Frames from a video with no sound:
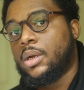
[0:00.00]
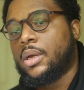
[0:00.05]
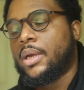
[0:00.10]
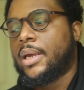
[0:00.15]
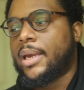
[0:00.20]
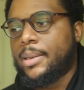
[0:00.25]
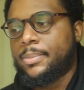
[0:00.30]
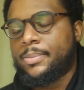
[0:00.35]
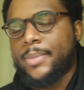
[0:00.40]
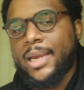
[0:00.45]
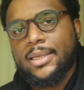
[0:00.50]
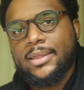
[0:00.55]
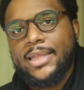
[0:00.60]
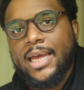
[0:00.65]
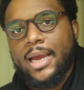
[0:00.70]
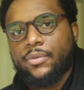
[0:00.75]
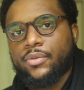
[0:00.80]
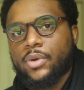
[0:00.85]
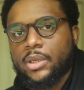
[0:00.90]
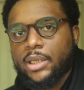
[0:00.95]
and make
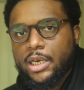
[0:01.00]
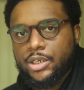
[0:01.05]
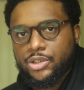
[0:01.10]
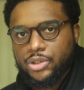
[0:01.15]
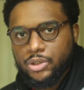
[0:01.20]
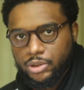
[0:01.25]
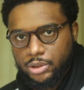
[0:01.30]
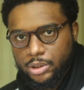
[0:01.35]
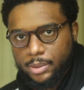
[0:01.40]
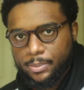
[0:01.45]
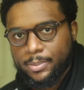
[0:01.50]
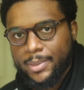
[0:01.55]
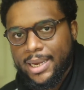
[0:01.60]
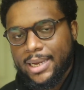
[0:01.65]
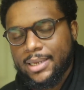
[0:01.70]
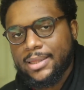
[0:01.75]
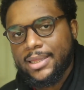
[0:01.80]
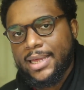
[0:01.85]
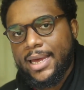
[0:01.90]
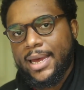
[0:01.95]
that relationship,
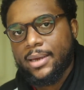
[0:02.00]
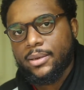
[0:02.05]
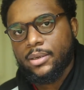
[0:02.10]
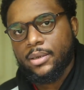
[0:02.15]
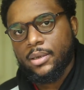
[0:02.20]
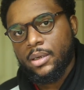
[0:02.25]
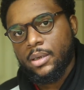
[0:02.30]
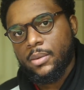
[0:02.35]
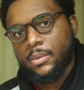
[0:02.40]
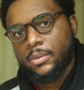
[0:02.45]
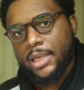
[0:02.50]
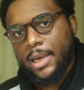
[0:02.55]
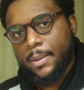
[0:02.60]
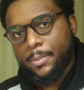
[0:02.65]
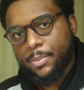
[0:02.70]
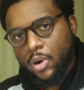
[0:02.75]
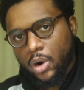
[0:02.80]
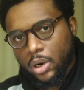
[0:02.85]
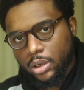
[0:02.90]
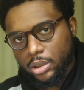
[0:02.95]
make that
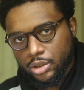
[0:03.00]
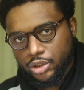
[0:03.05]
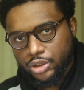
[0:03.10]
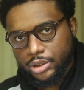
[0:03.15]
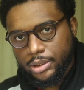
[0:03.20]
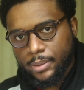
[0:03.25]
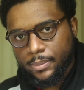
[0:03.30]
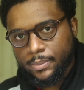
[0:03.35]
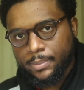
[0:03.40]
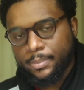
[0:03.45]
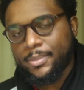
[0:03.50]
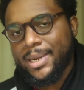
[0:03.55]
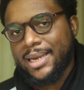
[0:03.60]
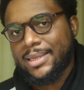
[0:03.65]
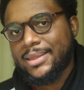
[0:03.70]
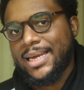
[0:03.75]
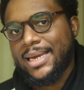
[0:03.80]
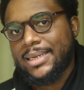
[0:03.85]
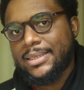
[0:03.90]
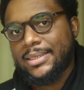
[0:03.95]
partnership, make
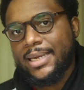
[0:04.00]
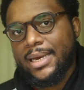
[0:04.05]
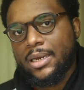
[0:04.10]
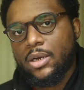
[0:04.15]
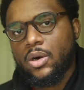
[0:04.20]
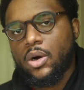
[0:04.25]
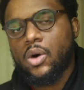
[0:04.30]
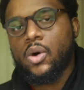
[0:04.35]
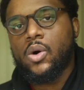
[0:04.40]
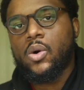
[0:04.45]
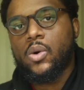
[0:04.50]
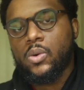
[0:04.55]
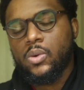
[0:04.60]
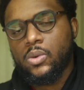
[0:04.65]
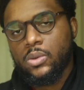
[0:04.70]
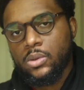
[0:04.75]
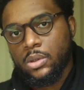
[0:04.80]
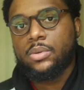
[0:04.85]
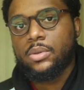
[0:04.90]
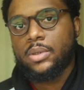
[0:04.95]
that debt
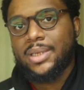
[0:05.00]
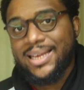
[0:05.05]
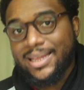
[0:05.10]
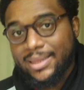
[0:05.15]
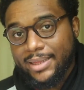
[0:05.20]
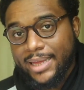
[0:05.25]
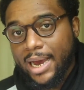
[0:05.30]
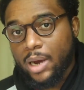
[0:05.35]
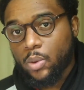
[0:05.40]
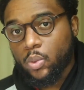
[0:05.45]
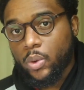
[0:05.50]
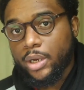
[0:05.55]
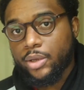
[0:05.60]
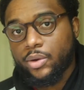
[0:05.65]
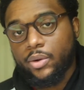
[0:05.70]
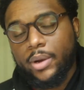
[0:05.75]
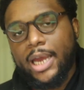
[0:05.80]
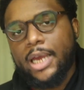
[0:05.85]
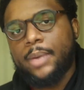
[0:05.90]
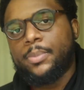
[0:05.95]
whole, and that way
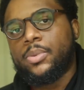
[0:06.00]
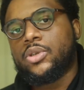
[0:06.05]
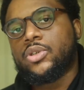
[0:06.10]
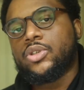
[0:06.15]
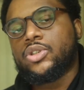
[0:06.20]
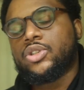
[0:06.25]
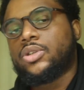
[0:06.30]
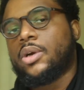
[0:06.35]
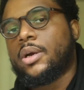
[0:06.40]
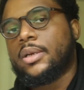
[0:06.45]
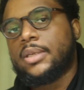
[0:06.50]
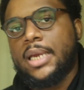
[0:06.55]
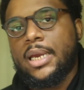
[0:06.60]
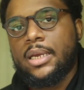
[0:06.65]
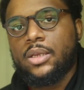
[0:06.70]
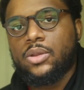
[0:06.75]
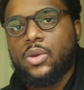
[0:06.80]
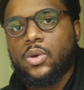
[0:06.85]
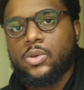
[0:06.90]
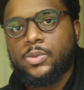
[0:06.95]
you're able to start
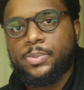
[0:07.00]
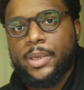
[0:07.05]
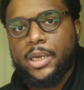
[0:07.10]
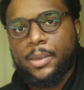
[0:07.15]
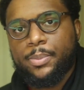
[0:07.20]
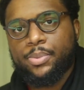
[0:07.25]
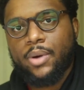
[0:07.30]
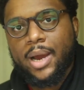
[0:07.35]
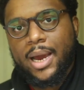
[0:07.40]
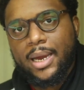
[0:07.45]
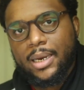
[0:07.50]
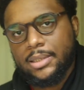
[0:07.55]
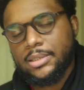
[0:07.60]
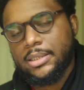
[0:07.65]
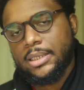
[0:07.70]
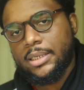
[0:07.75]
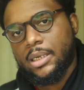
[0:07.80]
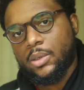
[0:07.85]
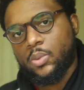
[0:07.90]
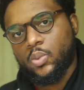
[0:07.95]
getting those big products
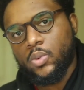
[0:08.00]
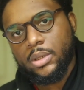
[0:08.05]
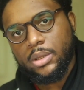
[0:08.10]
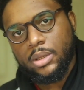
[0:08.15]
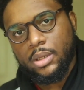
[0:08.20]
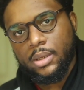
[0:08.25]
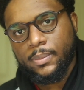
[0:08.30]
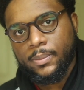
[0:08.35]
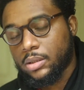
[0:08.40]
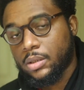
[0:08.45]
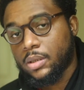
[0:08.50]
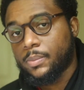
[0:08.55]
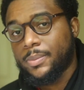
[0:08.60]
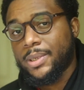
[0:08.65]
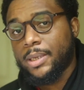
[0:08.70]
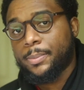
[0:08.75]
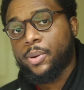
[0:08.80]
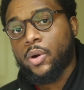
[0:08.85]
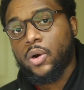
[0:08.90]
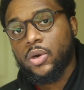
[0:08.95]
again with them.
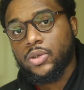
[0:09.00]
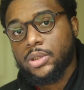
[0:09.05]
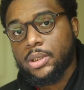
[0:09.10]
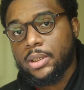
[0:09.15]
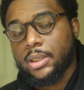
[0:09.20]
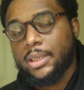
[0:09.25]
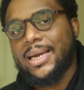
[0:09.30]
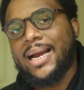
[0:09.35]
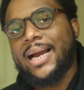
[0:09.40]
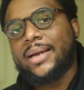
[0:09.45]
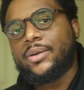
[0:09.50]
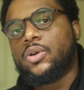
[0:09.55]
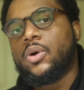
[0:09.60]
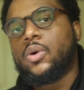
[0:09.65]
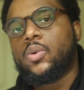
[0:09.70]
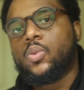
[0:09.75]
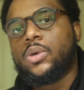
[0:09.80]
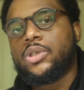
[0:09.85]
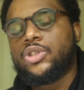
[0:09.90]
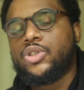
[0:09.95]
Me personally, I
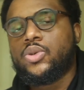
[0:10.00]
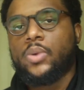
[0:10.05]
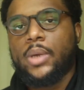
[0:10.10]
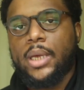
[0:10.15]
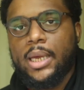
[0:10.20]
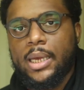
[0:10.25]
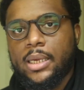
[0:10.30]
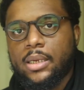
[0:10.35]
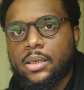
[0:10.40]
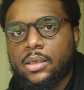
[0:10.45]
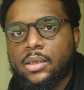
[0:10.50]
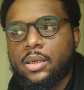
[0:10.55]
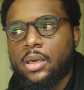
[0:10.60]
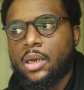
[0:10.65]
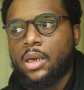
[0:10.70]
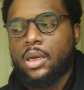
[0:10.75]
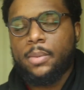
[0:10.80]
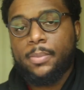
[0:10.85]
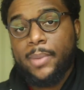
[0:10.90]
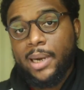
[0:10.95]
don't want to end
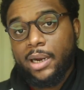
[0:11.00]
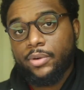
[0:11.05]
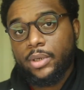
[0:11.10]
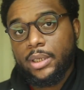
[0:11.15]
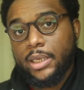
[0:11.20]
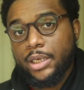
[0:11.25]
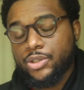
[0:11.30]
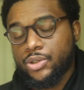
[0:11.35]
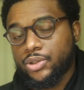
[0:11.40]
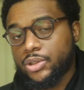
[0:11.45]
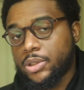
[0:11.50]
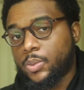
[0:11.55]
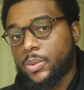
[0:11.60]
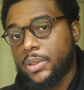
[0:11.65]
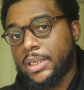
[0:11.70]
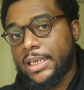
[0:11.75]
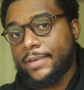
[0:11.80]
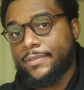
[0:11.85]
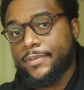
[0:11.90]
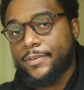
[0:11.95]
my relationship with
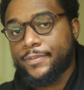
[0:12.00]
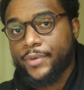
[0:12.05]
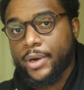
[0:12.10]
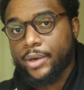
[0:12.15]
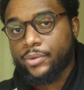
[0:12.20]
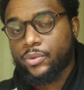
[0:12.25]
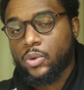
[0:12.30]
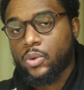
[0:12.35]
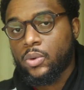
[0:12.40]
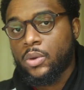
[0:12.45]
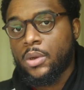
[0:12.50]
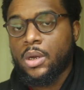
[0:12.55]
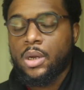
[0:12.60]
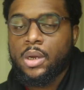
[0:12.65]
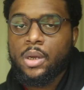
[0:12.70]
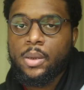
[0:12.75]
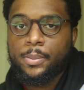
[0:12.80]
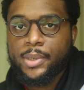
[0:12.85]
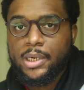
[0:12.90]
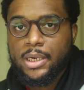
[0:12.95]
Navy Federal
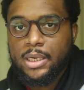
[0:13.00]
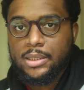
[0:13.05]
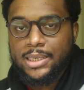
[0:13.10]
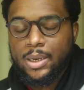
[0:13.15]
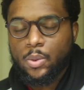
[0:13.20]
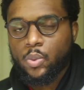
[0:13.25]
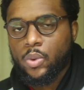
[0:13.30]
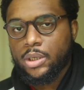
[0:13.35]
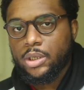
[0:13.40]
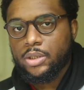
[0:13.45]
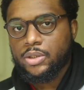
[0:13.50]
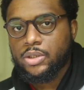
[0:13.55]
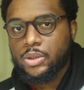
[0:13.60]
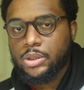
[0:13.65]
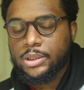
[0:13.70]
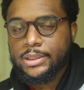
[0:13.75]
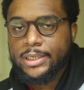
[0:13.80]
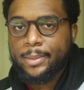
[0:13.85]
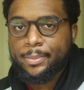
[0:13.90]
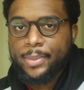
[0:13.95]
because I wanted to
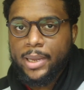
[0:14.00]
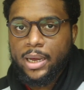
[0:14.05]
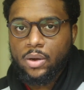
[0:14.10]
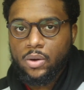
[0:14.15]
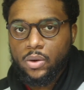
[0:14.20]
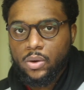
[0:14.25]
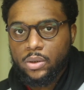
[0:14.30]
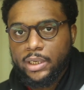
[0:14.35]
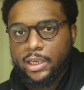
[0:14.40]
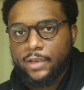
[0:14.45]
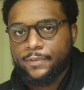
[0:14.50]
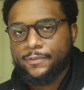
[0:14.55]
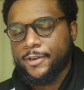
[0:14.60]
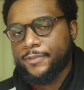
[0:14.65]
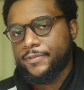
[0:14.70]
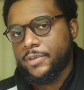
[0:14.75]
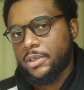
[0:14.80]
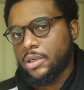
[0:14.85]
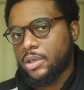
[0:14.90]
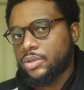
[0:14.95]
skip out on a
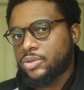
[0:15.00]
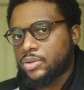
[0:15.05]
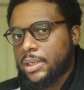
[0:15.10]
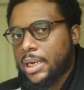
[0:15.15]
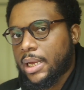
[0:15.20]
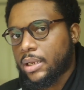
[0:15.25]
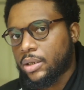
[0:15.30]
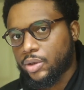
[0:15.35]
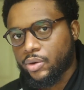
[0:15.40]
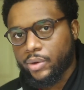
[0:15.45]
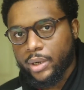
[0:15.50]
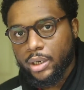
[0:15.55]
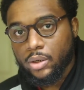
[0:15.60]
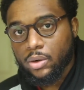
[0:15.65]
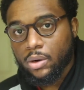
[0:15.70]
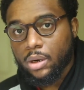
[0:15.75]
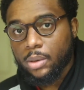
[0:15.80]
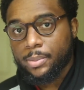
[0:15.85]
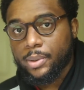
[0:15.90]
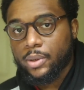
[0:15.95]
$1,500 credit
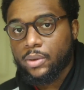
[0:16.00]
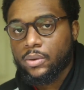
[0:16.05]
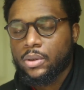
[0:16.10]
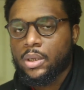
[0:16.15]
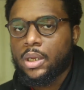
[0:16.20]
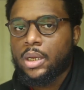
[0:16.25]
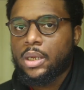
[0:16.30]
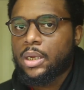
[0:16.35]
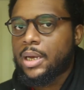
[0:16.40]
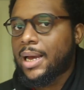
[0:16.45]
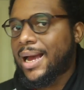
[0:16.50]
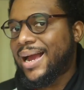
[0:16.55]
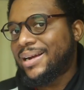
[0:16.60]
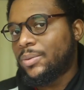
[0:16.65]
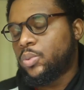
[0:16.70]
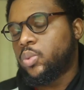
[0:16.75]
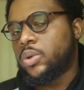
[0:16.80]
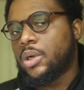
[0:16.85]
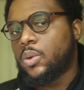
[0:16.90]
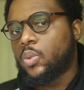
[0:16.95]
card bill. I
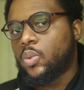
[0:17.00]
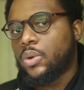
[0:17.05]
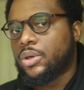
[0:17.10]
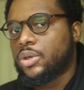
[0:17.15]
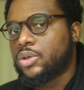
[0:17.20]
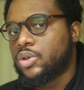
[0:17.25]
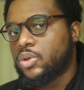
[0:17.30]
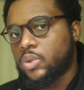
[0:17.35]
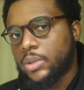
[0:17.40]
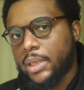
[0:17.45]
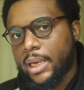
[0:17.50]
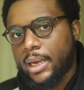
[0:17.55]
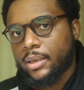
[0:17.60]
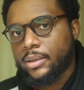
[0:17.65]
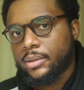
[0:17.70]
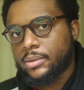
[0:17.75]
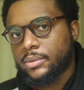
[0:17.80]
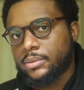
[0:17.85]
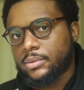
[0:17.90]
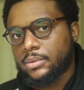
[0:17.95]
wouldn't want to do that.
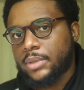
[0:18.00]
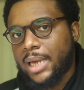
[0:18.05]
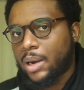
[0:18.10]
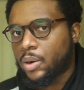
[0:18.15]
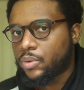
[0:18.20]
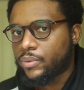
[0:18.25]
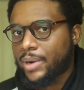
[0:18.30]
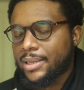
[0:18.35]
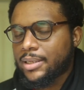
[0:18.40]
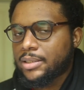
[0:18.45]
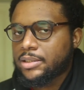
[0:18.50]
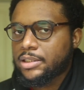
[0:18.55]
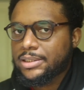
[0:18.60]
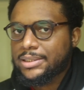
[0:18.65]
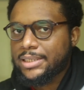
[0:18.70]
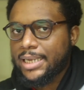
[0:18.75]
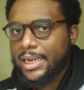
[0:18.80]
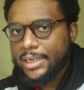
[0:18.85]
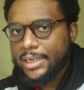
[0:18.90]
I would rather just take